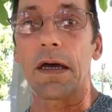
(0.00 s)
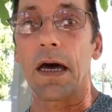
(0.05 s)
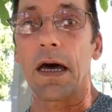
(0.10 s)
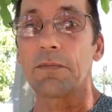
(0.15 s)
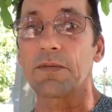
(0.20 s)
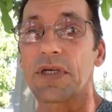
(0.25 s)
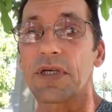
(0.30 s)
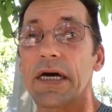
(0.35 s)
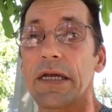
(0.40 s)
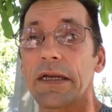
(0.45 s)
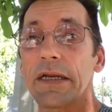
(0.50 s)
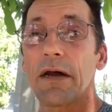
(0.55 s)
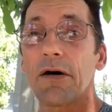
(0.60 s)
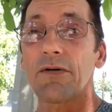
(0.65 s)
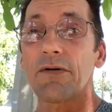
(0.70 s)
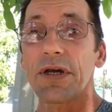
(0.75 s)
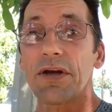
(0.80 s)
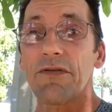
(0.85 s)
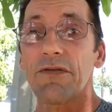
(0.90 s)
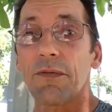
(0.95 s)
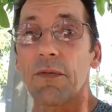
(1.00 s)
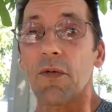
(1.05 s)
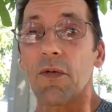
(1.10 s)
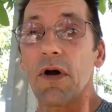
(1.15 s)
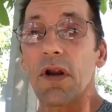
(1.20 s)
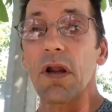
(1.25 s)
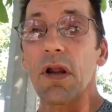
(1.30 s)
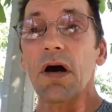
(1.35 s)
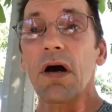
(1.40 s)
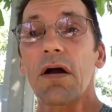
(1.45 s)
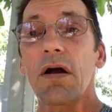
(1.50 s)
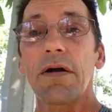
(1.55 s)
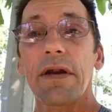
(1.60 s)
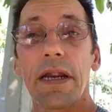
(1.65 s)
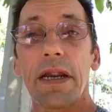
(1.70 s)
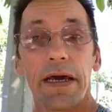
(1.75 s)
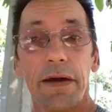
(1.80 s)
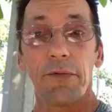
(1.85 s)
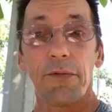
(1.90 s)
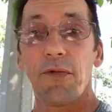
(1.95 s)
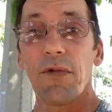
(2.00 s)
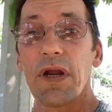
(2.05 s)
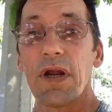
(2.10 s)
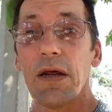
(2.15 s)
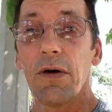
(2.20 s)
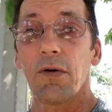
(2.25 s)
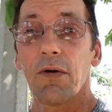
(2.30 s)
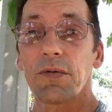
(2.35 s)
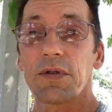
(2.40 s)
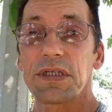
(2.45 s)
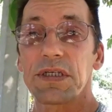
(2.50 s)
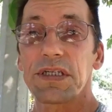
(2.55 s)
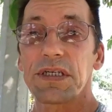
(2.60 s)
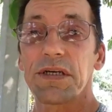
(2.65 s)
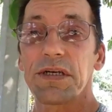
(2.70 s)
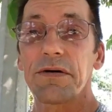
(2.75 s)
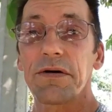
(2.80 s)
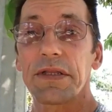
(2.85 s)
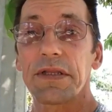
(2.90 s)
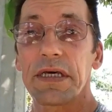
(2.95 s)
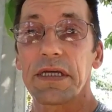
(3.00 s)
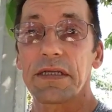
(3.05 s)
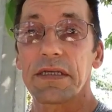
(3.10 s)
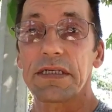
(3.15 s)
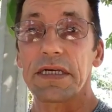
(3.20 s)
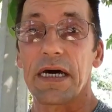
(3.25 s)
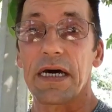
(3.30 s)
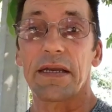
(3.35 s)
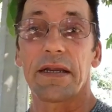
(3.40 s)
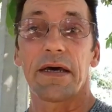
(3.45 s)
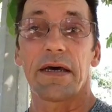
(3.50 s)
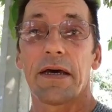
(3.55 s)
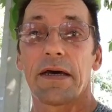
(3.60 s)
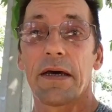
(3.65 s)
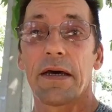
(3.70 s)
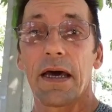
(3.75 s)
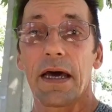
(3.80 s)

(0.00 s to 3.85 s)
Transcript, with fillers: I'm signing out here from Guadalajara, and I really hope to see you on the other side